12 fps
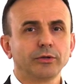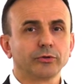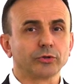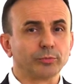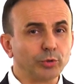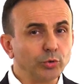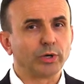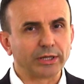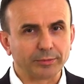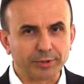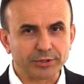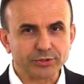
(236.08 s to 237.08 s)
The blue
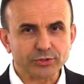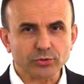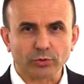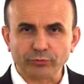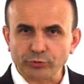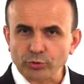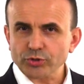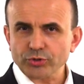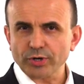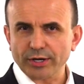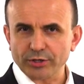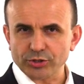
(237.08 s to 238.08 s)
elements of your
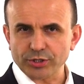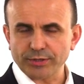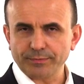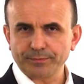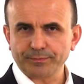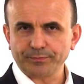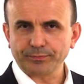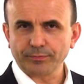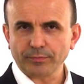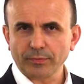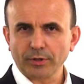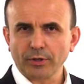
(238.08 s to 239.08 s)
strategy.
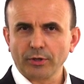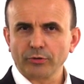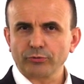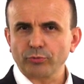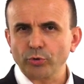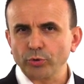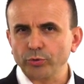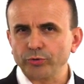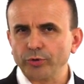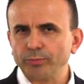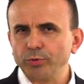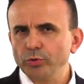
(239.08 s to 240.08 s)
Through
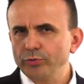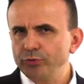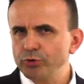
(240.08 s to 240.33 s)
the blue